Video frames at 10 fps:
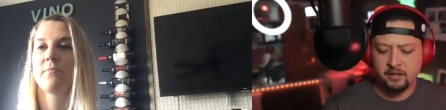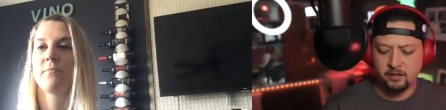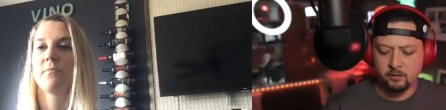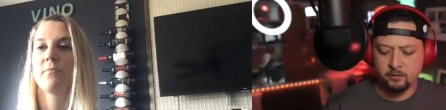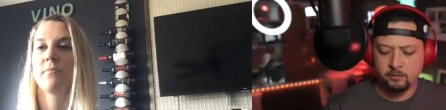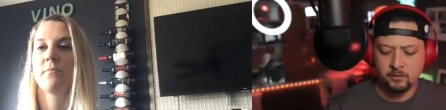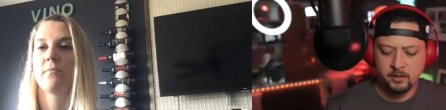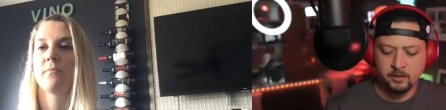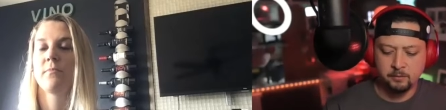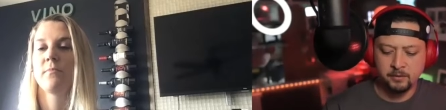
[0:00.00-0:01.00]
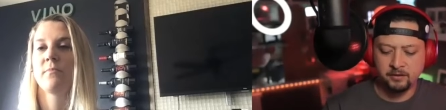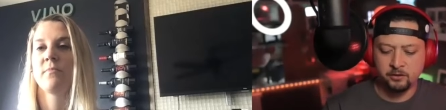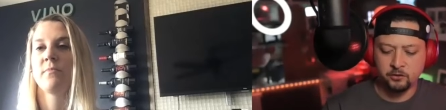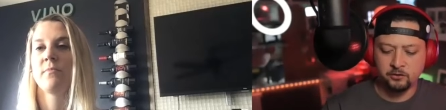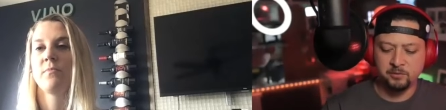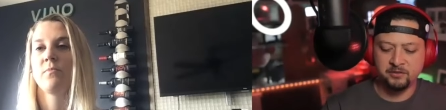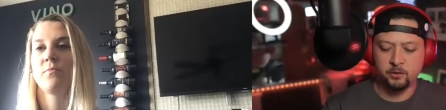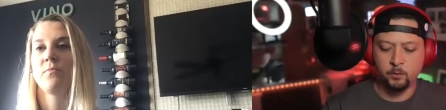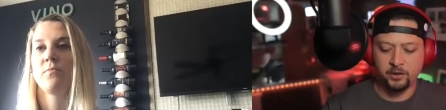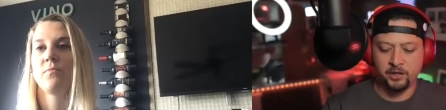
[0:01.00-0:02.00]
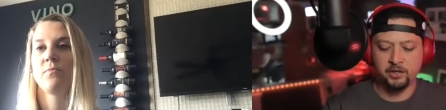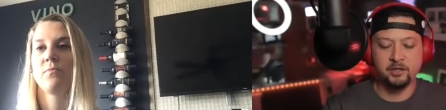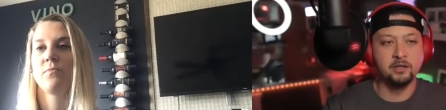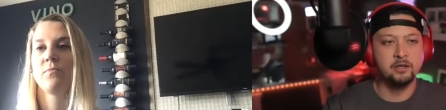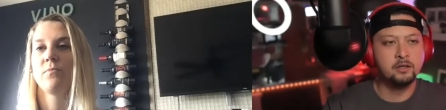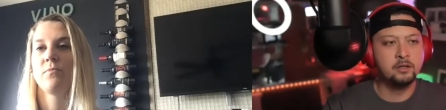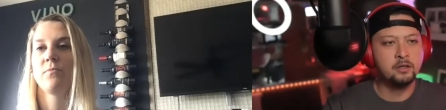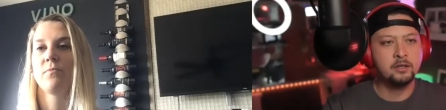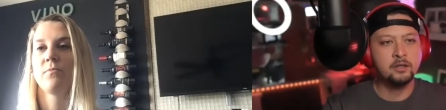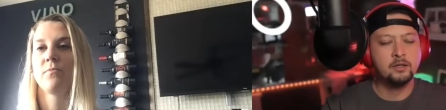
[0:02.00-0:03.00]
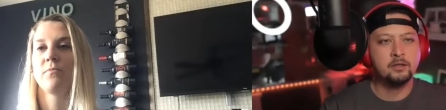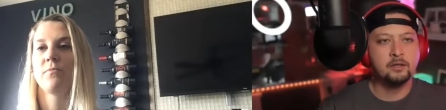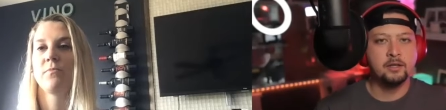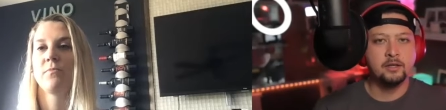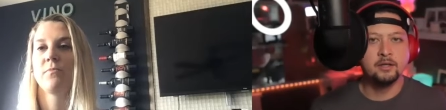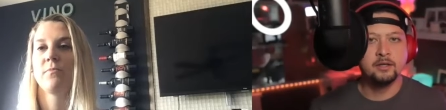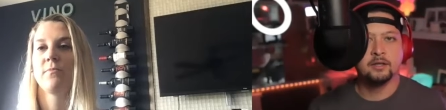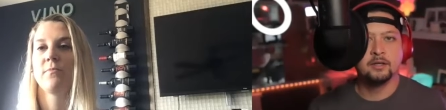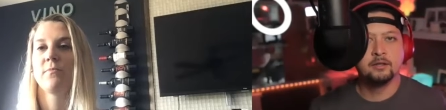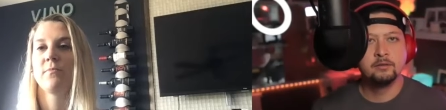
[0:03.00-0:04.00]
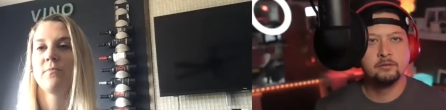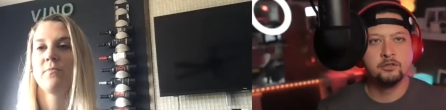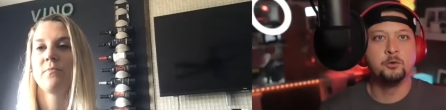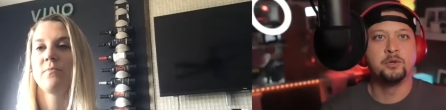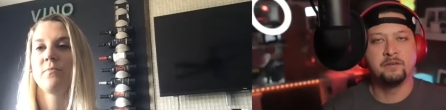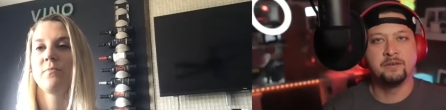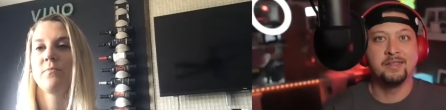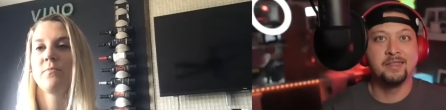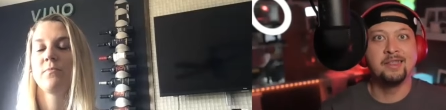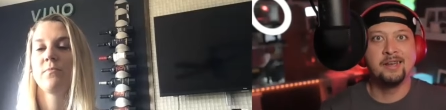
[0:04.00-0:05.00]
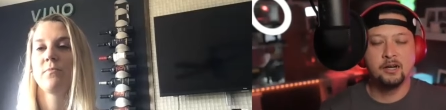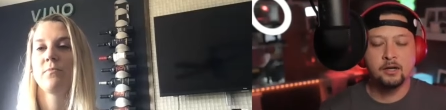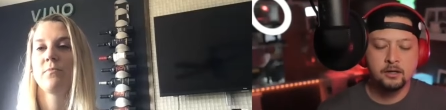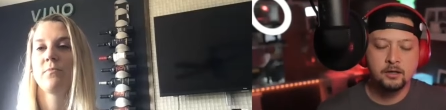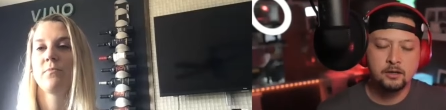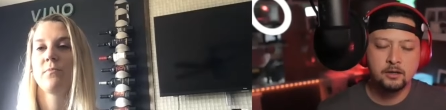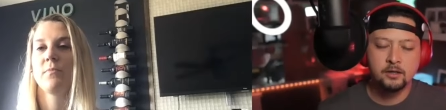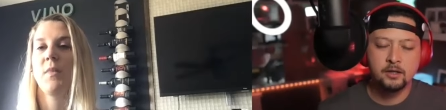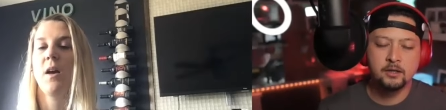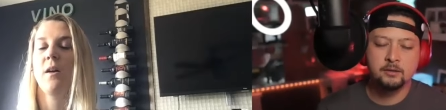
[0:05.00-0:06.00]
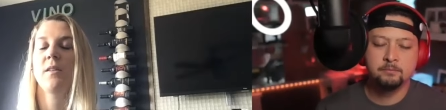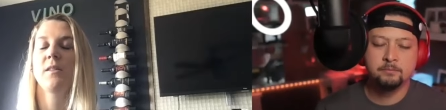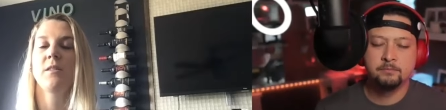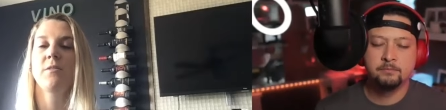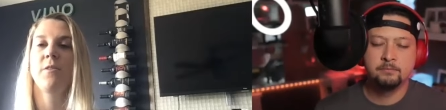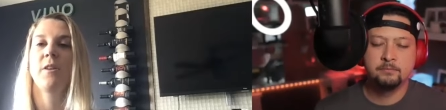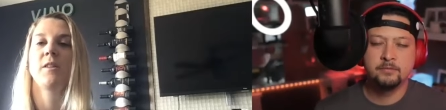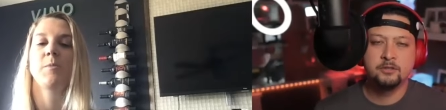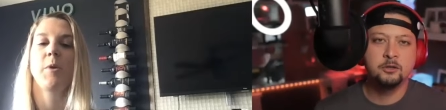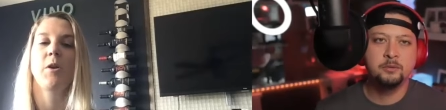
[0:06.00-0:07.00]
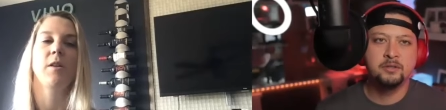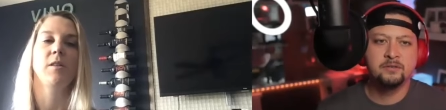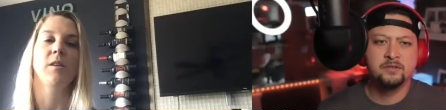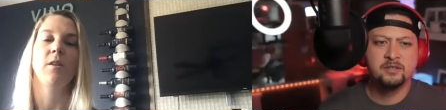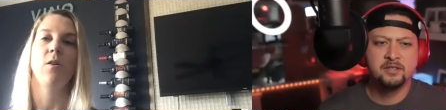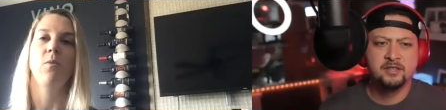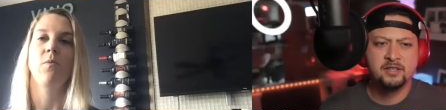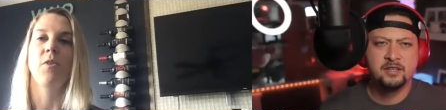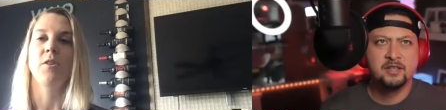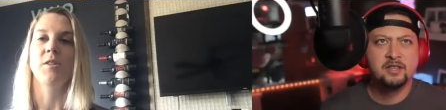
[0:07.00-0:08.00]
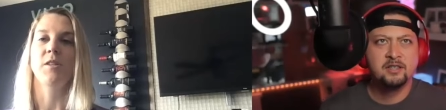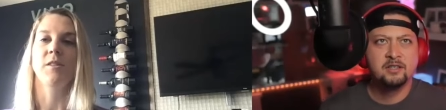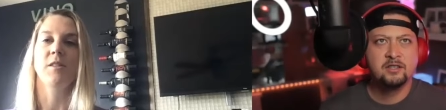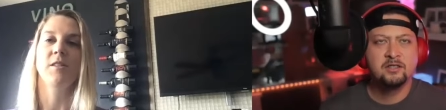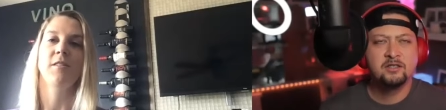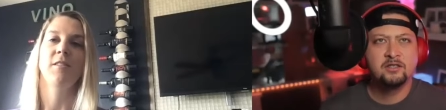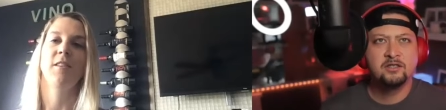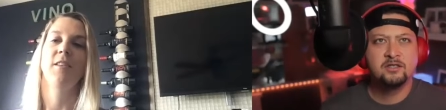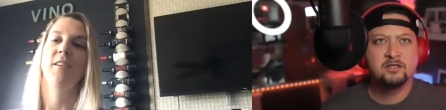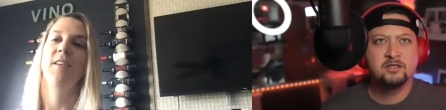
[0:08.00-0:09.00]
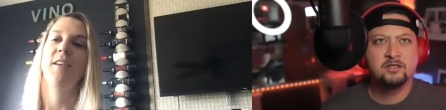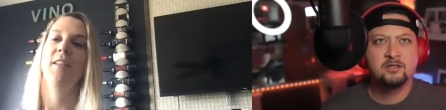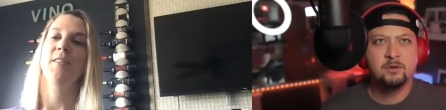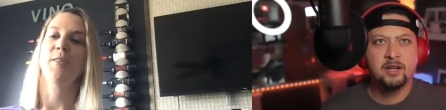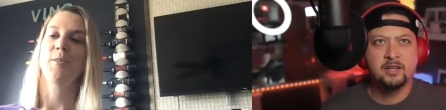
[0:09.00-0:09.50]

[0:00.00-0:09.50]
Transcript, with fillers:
Speaker 1: know, um, I think the girls missed going in and and uh, doing everything there. Um,
Speaker 2: yeah, it's a different experience at home versus right. in the